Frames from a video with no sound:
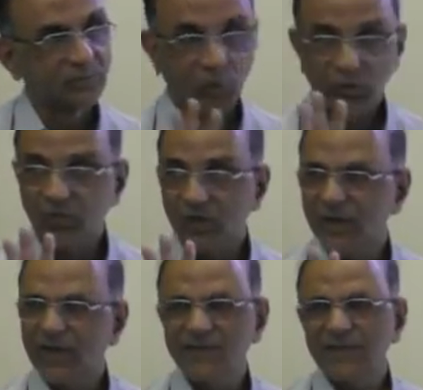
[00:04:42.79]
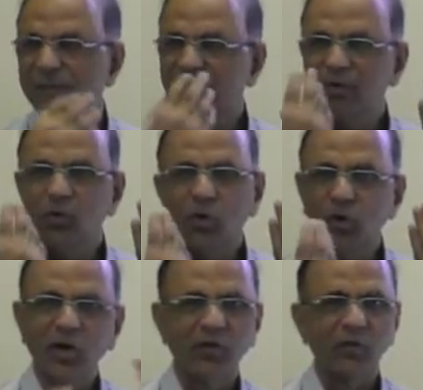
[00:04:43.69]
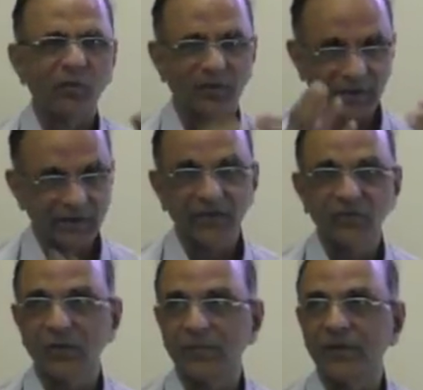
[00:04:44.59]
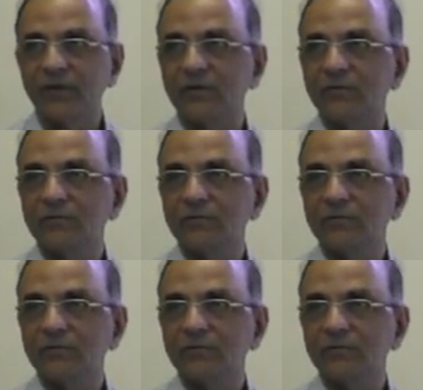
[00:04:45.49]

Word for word: Homework. And last time I gave a whole lot of homework, nothing is coming here.